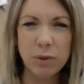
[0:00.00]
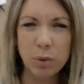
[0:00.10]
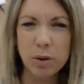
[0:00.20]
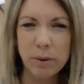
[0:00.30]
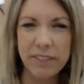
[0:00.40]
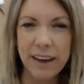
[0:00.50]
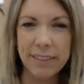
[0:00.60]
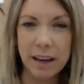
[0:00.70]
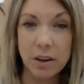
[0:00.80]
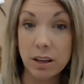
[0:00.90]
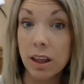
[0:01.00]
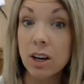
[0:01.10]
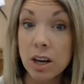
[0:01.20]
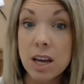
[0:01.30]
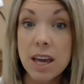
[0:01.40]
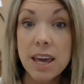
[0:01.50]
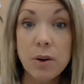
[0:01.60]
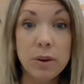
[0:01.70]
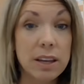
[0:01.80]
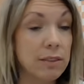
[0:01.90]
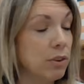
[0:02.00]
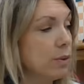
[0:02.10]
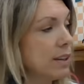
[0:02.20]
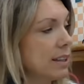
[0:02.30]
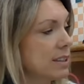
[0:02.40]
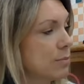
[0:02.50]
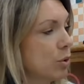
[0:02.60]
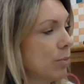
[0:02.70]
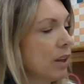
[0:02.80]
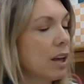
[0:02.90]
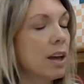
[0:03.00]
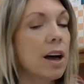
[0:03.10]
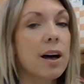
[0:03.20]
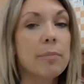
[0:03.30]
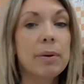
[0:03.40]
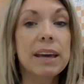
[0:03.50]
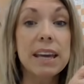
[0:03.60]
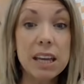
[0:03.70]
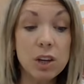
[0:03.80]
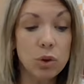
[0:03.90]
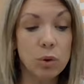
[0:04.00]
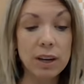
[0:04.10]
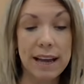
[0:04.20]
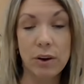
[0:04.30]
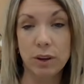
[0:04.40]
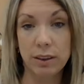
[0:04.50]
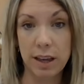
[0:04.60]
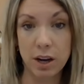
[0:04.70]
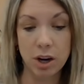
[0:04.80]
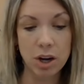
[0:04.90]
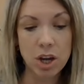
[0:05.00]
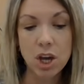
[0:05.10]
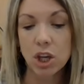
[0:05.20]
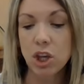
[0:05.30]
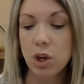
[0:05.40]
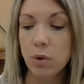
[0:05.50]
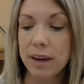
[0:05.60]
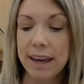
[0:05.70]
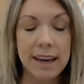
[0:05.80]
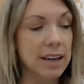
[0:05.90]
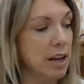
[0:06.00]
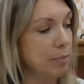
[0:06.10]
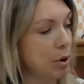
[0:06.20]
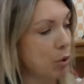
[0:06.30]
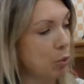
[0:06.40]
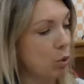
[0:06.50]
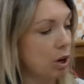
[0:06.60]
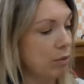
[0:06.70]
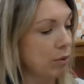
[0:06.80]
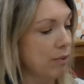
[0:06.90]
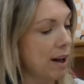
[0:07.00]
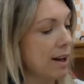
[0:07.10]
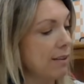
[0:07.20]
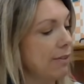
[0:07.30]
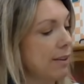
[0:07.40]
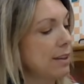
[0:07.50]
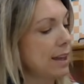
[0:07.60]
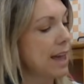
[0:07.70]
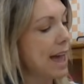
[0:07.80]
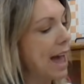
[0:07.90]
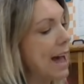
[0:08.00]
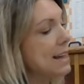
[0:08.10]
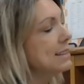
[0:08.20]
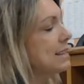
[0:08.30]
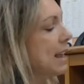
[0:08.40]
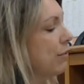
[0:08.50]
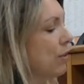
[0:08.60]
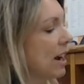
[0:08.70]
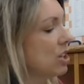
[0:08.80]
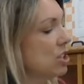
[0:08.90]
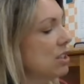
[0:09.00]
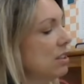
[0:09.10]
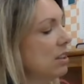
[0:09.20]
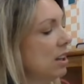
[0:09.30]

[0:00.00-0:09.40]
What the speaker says: If you were to put that in the calculator, it would give you a decimal. But in your calculator, you can put 1/5 as a fraction.